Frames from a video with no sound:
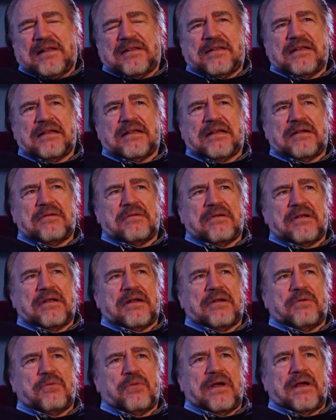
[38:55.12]
I think
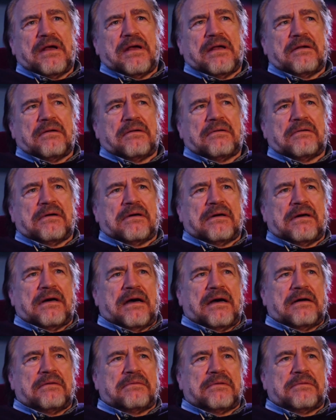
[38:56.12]
in a way,
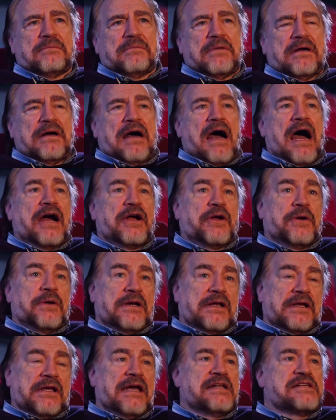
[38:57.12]

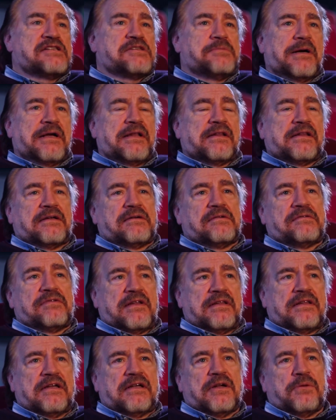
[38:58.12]
arguing against
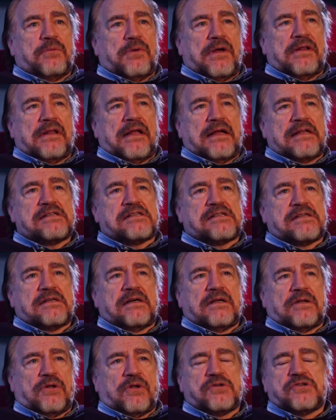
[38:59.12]
myself, I think in a way that's
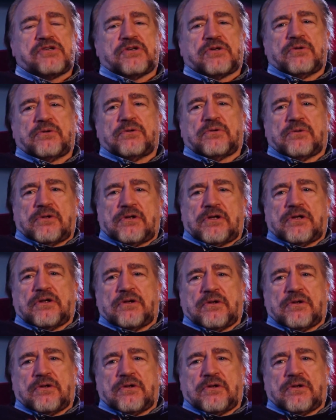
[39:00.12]
a logical,